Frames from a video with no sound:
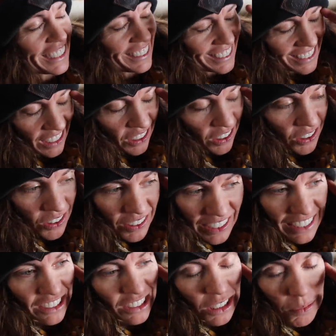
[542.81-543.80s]
so
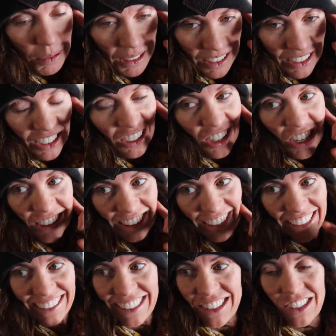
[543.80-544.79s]
I should have been long
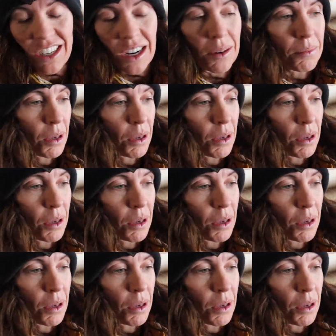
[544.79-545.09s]
done this job,